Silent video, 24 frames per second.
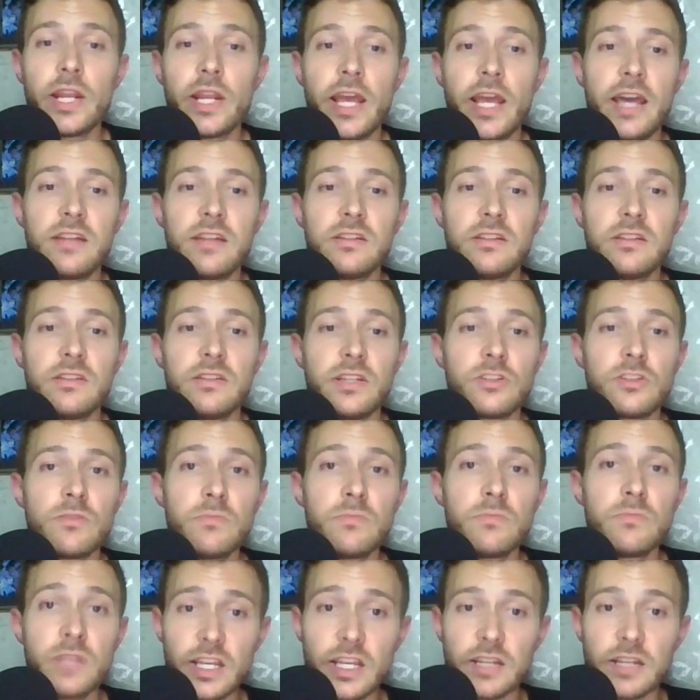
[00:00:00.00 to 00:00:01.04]
ahead and did
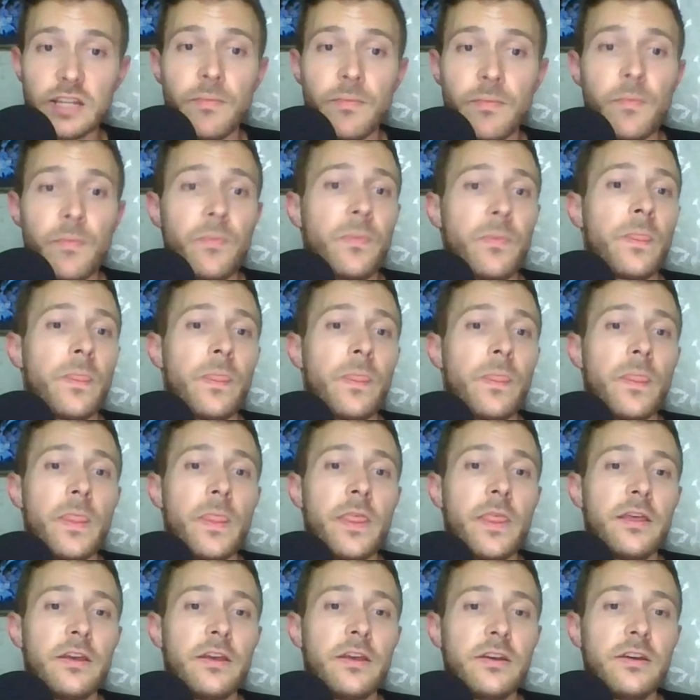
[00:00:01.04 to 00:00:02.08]
some digging.
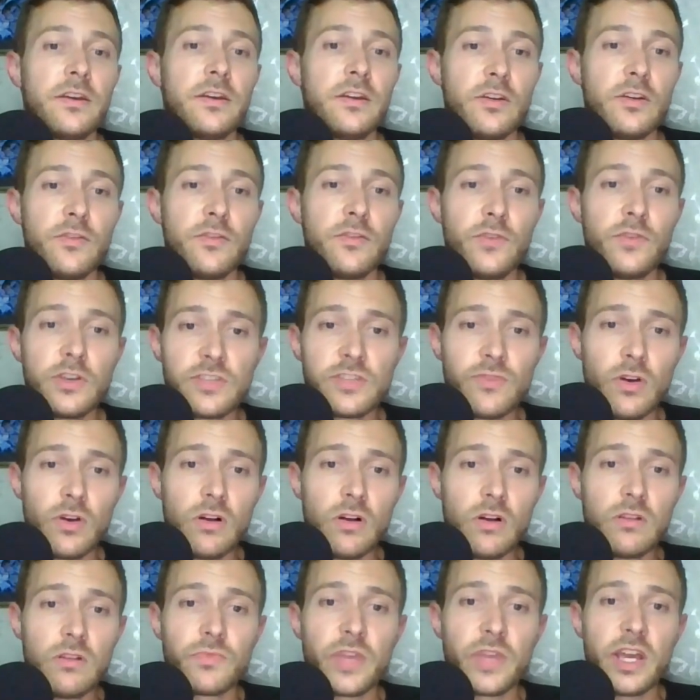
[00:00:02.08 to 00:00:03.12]
First of
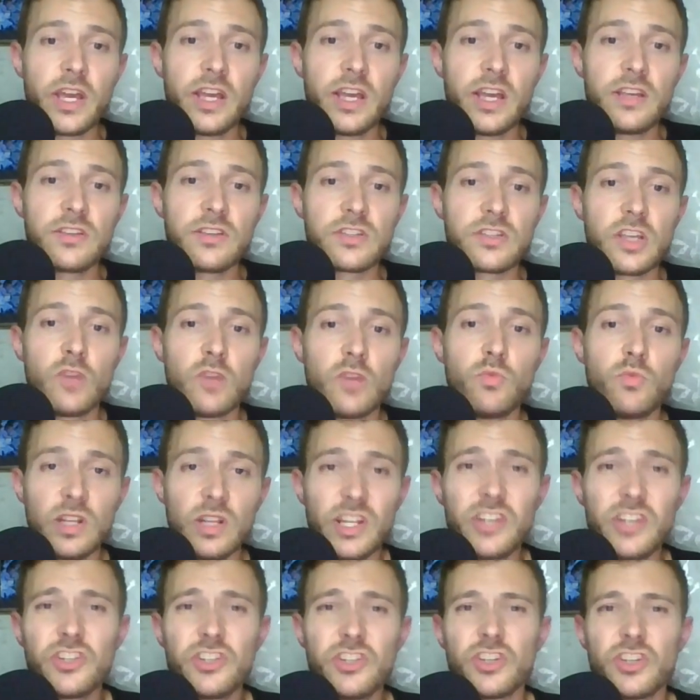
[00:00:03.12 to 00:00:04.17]
all, there's a
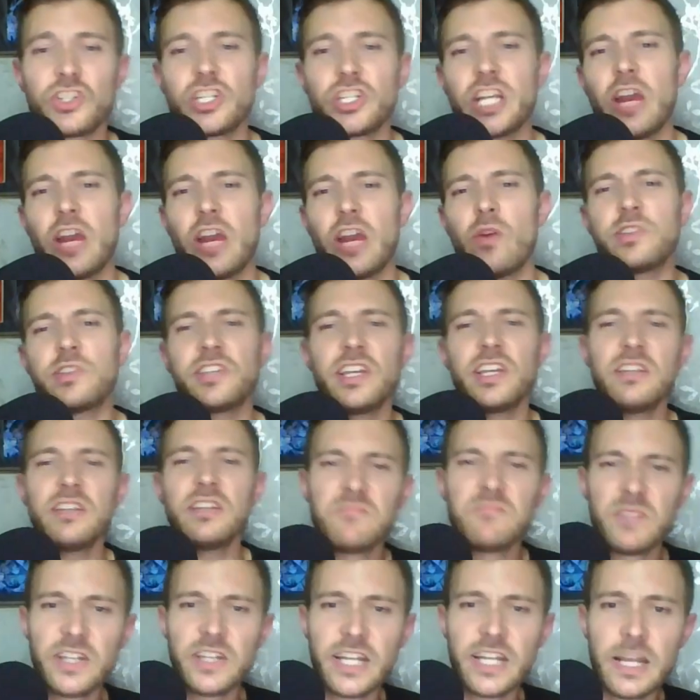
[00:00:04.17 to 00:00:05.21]
religious charity
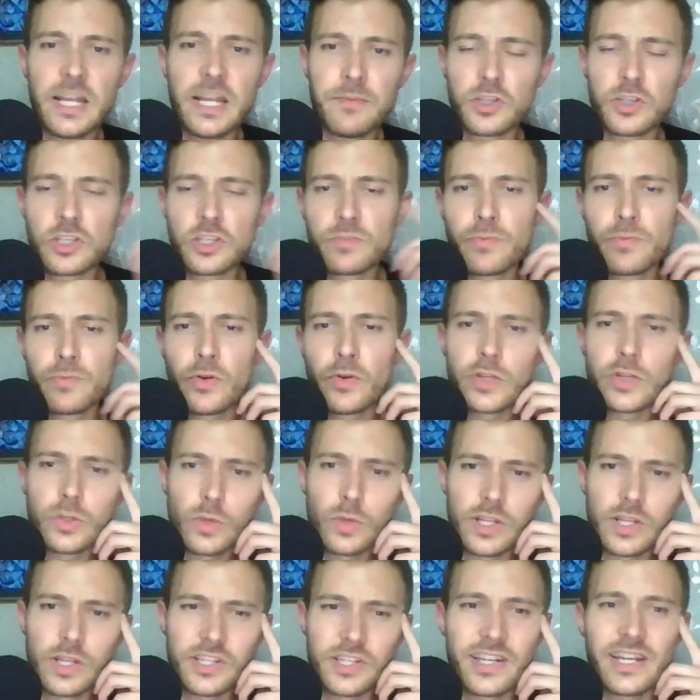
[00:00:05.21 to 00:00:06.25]
named the
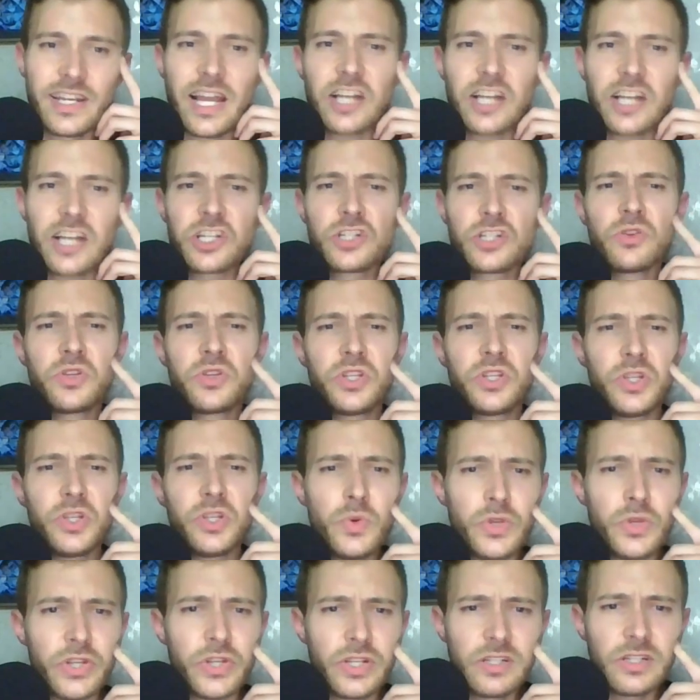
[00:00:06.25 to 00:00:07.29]
Spiritualist National
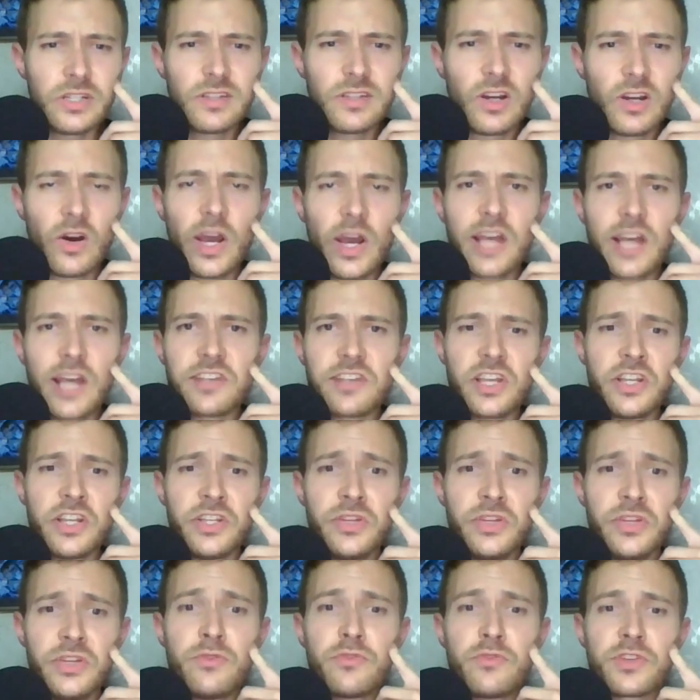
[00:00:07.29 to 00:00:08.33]
Union, or
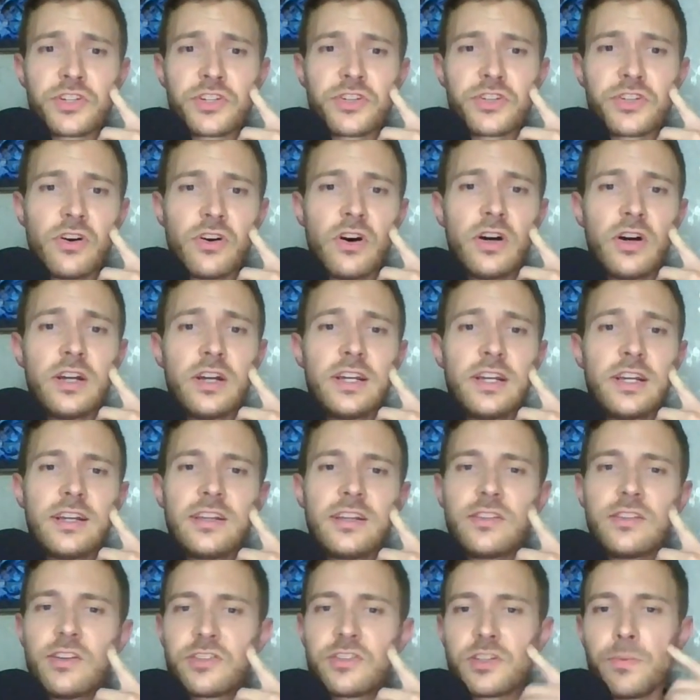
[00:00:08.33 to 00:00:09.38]
SNU for short,
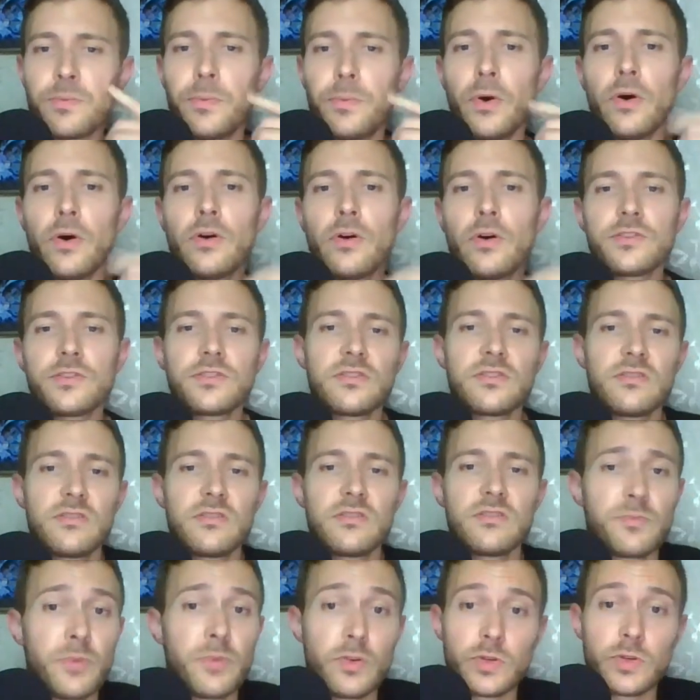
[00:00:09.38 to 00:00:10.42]
that supports
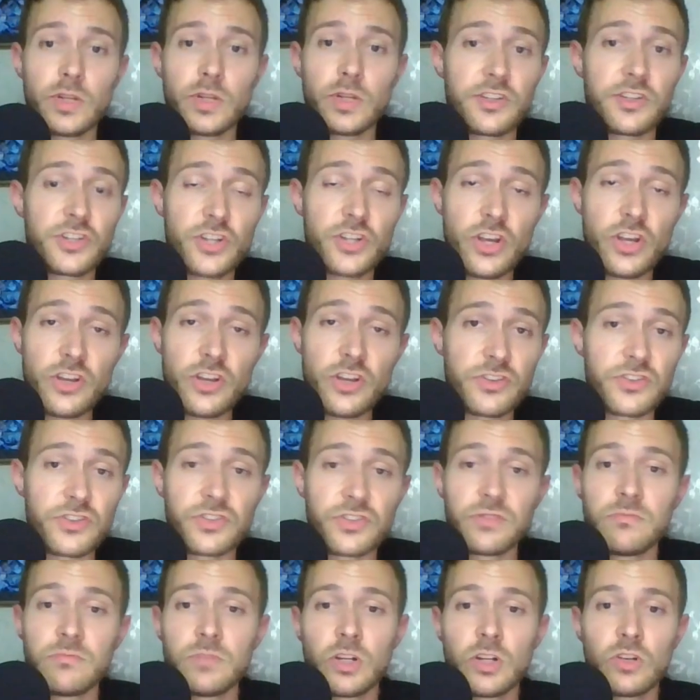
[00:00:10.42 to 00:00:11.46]
spiritualist
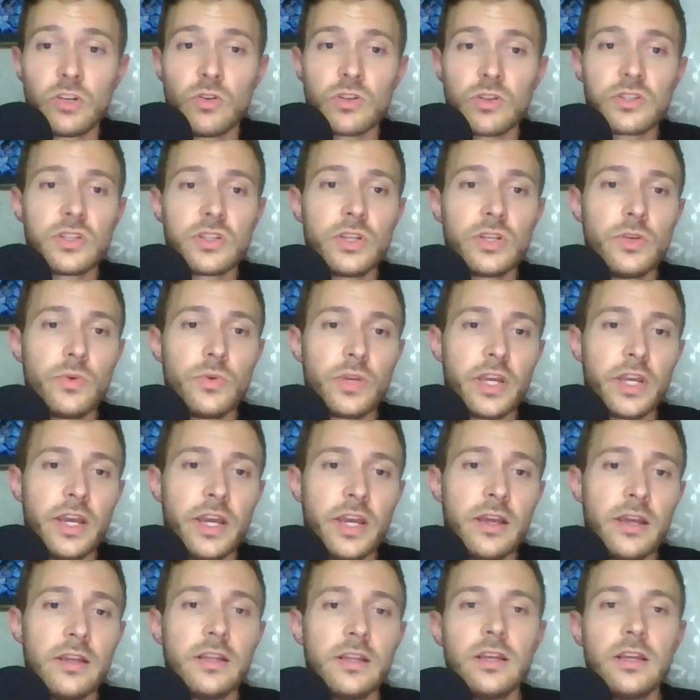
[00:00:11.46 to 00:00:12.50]
churches across the UK